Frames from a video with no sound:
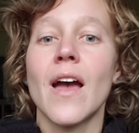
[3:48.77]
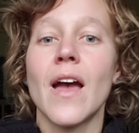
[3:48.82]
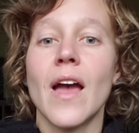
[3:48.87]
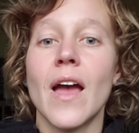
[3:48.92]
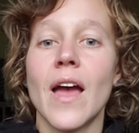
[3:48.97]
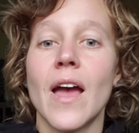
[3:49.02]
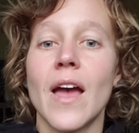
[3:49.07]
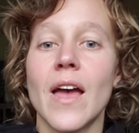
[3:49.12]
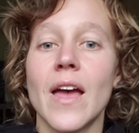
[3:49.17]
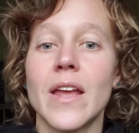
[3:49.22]

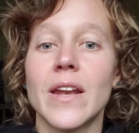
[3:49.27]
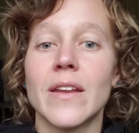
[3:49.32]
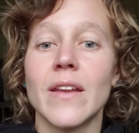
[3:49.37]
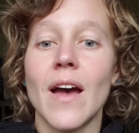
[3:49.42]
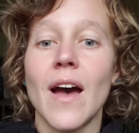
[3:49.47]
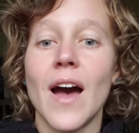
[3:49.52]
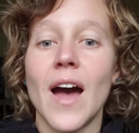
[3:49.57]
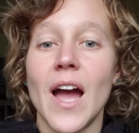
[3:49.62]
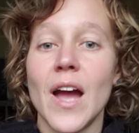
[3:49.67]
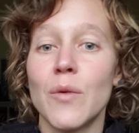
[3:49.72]
And
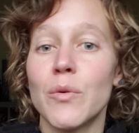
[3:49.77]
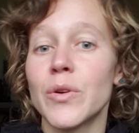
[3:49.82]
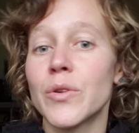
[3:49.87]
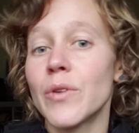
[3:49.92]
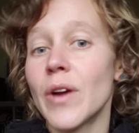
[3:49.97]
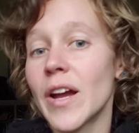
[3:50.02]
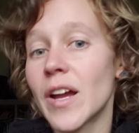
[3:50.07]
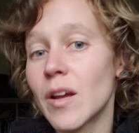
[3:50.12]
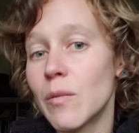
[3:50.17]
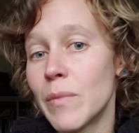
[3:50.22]
I would
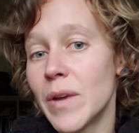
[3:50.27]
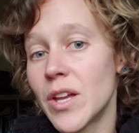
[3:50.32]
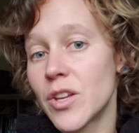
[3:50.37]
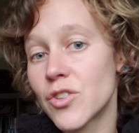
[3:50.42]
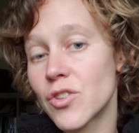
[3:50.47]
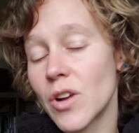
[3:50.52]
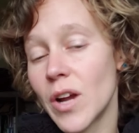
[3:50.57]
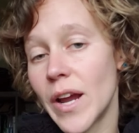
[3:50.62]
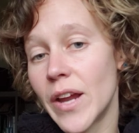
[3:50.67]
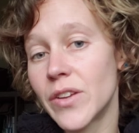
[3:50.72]
recommend
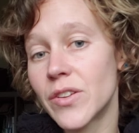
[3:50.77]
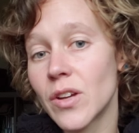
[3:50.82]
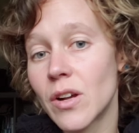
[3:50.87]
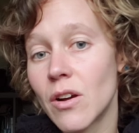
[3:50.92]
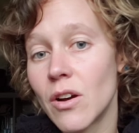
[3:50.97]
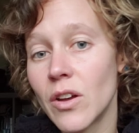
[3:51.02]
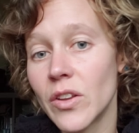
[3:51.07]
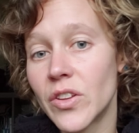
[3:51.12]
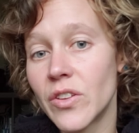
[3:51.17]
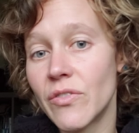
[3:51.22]
trying to
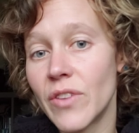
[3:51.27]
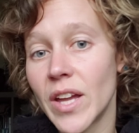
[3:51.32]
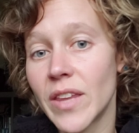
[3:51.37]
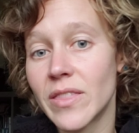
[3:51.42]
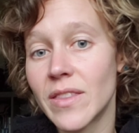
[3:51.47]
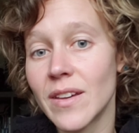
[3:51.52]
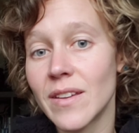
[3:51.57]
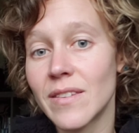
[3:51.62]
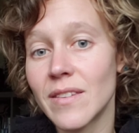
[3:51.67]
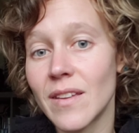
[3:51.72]

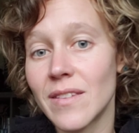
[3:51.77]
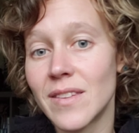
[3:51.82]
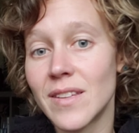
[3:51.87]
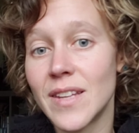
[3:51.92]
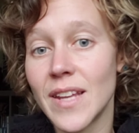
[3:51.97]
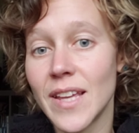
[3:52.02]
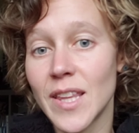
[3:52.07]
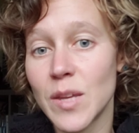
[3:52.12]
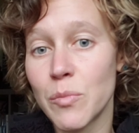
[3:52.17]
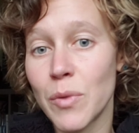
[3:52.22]
cultivate this as a
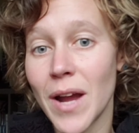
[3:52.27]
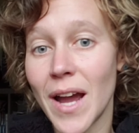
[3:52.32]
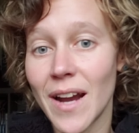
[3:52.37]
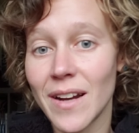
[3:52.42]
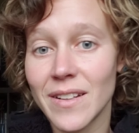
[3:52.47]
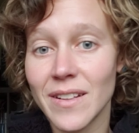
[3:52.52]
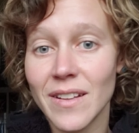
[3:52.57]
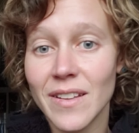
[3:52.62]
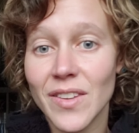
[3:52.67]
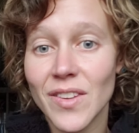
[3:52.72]
daily
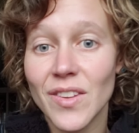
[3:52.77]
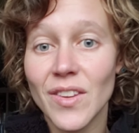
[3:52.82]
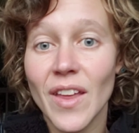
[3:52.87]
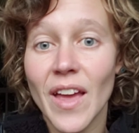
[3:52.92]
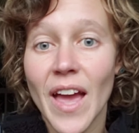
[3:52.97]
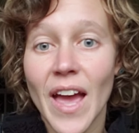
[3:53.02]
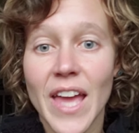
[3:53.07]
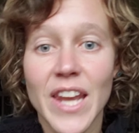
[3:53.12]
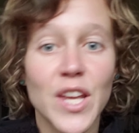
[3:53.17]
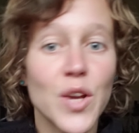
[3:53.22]
practice,
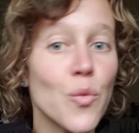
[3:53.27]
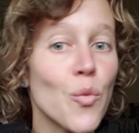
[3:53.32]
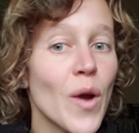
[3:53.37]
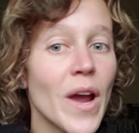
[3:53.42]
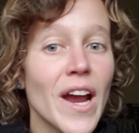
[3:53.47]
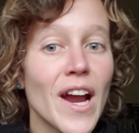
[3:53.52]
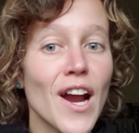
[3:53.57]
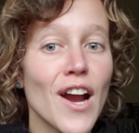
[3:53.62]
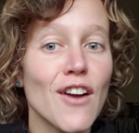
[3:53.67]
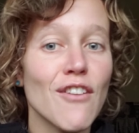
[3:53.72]

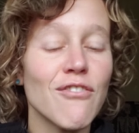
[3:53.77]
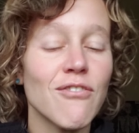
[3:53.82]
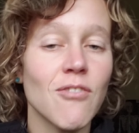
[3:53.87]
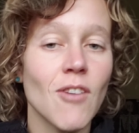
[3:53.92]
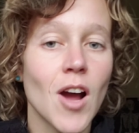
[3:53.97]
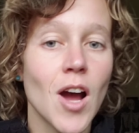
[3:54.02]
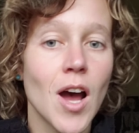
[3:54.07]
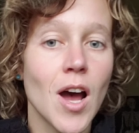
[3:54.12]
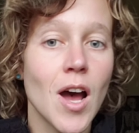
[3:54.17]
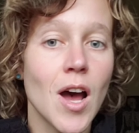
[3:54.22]
anywhere
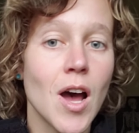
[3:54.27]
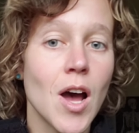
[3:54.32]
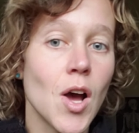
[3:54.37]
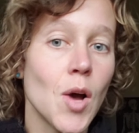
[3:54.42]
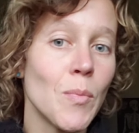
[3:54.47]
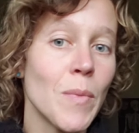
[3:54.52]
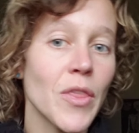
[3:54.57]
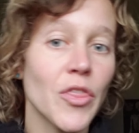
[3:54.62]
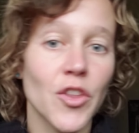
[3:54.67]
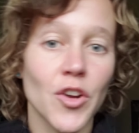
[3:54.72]

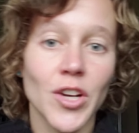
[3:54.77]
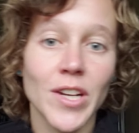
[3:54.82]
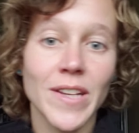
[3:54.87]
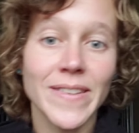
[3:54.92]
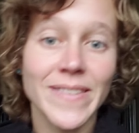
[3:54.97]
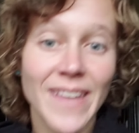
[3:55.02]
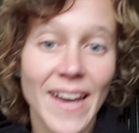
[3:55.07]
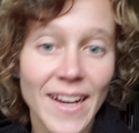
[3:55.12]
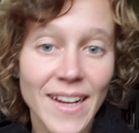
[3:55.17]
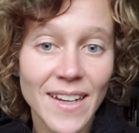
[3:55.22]
from 30
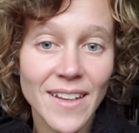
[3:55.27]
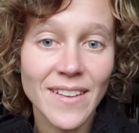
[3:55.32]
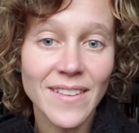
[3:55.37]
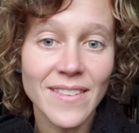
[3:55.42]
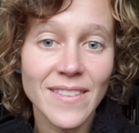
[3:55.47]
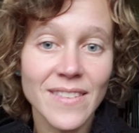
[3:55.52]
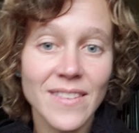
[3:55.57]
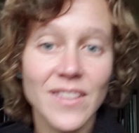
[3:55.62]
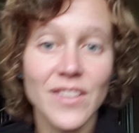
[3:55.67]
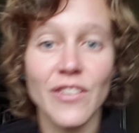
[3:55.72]

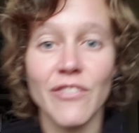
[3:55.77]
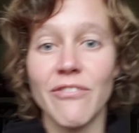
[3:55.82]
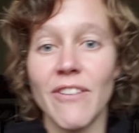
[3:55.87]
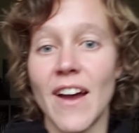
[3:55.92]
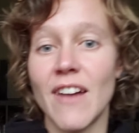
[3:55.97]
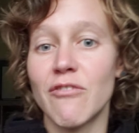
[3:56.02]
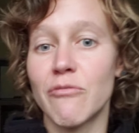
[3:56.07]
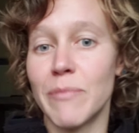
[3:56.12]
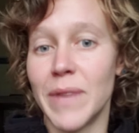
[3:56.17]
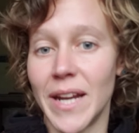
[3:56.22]
seconds to
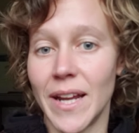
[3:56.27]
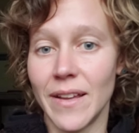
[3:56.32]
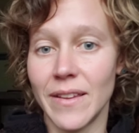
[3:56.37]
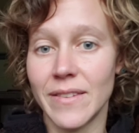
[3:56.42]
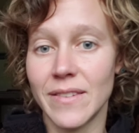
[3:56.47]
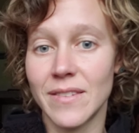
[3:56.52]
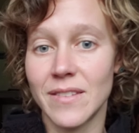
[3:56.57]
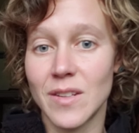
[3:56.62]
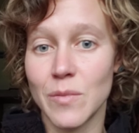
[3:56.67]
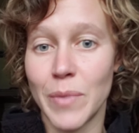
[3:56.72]
5
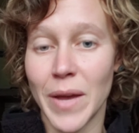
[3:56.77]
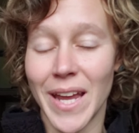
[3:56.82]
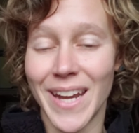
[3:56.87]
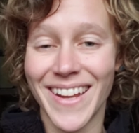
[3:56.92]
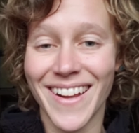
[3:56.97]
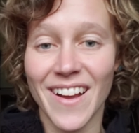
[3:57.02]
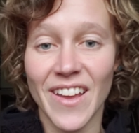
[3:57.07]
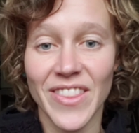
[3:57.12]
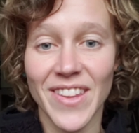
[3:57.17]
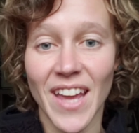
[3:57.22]
minutes,
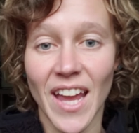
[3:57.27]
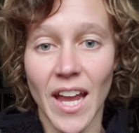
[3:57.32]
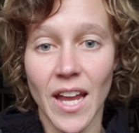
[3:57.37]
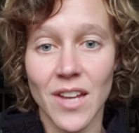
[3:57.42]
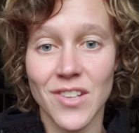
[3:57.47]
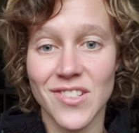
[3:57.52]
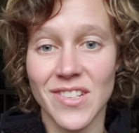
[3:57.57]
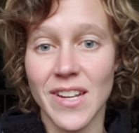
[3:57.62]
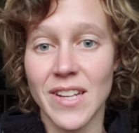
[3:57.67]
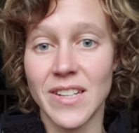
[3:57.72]
depending on the
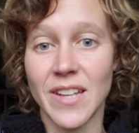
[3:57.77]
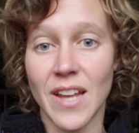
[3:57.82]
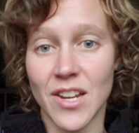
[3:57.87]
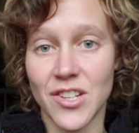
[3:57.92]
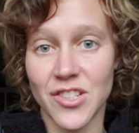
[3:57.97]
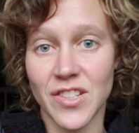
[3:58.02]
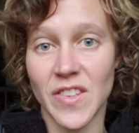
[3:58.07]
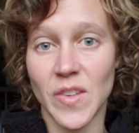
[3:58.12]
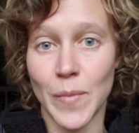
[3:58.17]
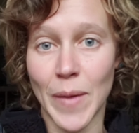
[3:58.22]
age and
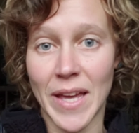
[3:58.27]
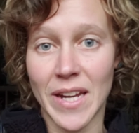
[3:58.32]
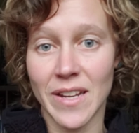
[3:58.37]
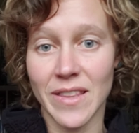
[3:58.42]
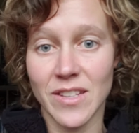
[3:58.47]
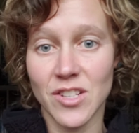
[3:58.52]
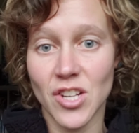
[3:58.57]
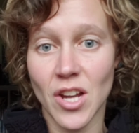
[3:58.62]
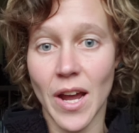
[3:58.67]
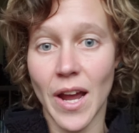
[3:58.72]
attention span of
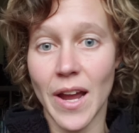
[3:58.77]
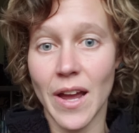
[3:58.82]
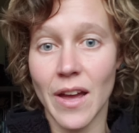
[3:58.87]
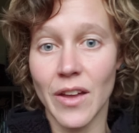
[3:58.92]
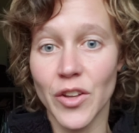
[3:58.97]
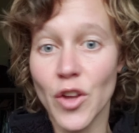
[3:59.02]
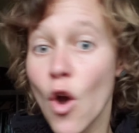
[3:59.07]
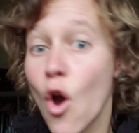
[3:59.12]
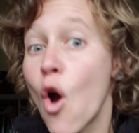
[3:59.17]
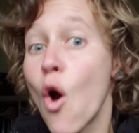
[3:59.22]
the
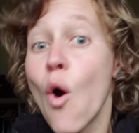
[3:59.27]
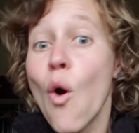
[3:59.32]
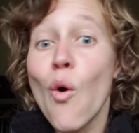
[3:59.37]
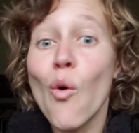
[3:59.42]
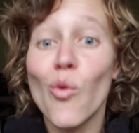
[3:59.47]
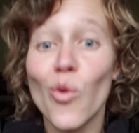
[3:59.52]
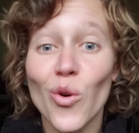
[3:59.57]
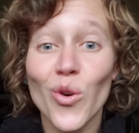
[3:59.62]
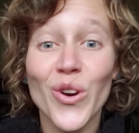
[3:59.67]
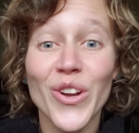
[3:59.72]
child
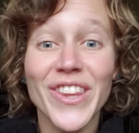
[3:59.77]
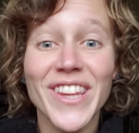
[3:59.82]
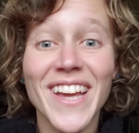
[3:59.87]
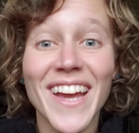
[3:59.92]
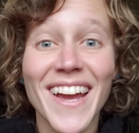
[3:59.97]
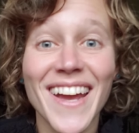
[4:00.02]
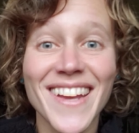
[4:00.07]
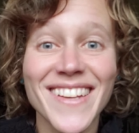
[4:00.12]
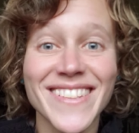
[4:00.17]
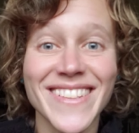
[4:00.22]
or the
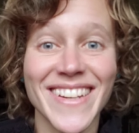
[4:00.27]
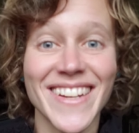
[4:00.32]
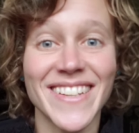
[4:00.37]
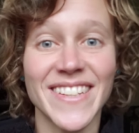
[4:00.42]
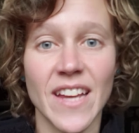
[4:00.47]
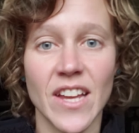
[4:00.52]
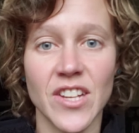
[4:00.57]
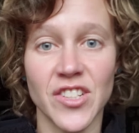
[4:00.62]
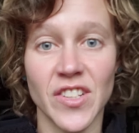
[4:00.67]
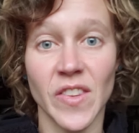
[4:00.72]
age and
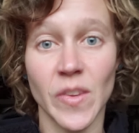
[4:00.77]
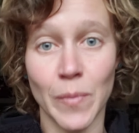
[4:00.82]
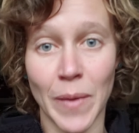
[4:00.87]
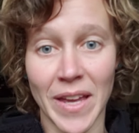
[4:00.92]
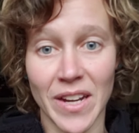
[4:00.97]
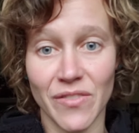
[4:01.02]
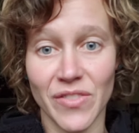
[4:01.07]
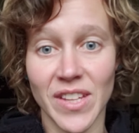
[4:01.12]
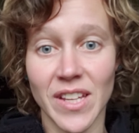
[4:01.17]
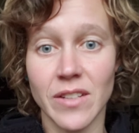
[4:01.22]
attention span
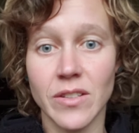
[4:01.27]
of the